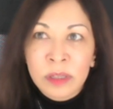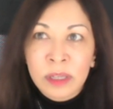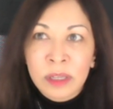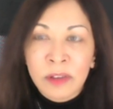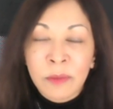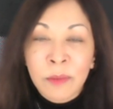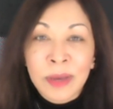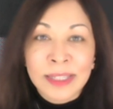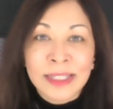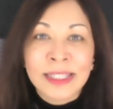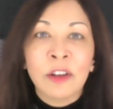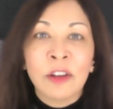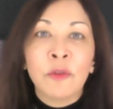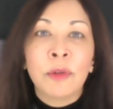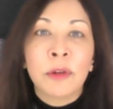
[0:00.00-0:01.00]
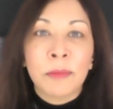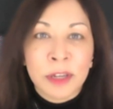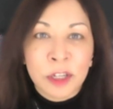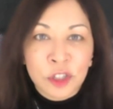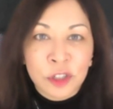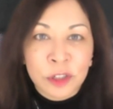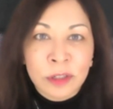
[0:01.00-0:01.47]
giving myself
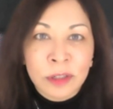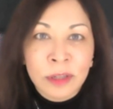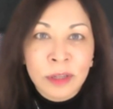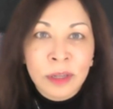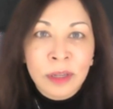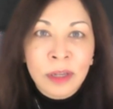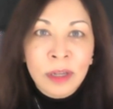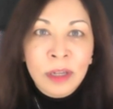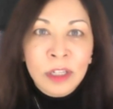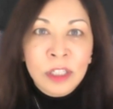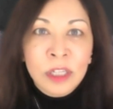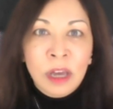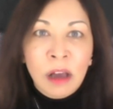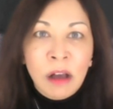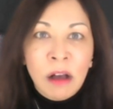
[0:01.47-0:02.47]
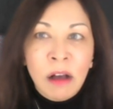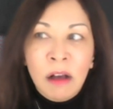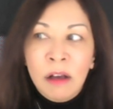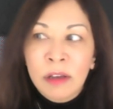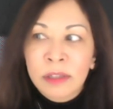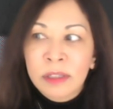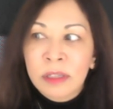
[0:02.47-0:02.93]
permission to
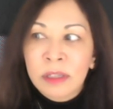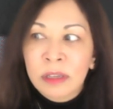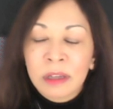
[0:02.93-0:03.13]
ask